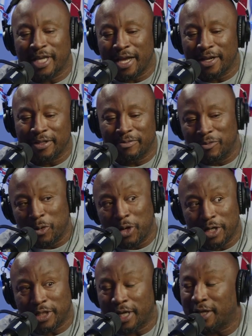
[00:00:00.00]
Kind of, we're
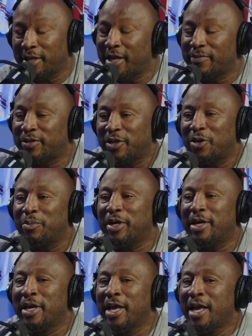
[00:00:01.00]
going to take a left here,
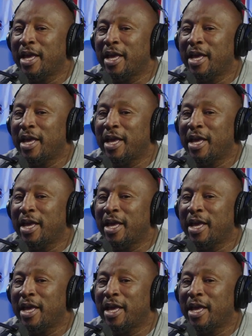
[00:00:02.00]
but